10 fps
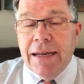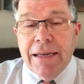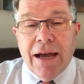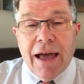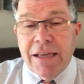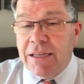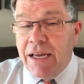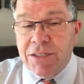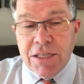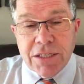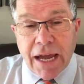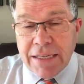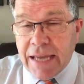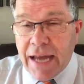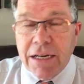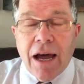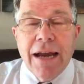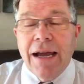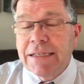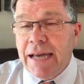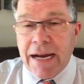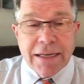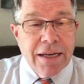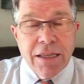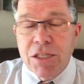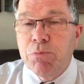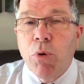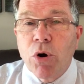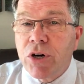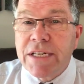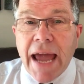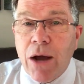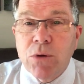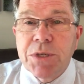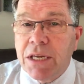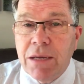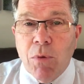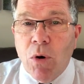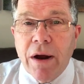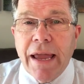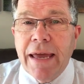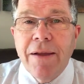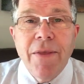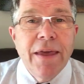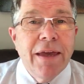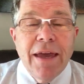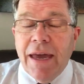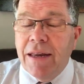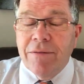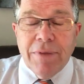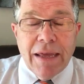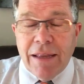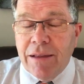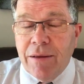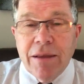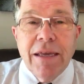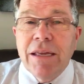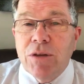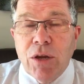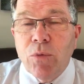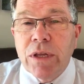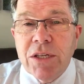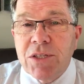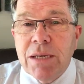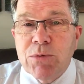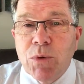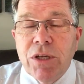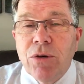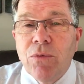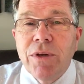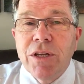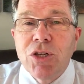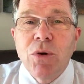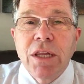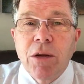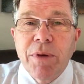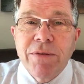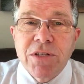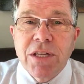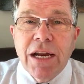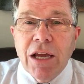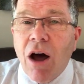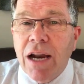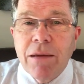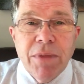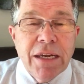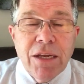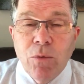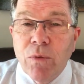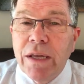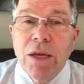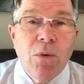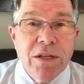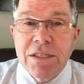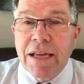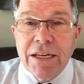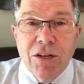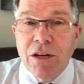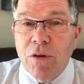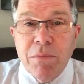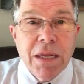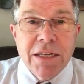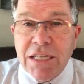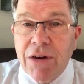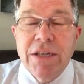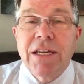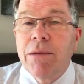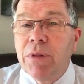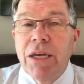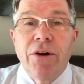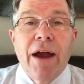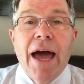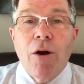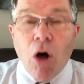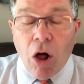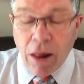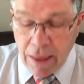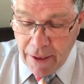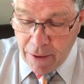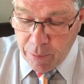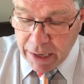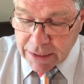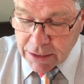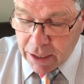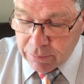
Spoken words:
as these guys had not attacked any of these border towns anymore, and it really seems when you do a little bit of study on him that he really wasn't that good of a military type leader at all. But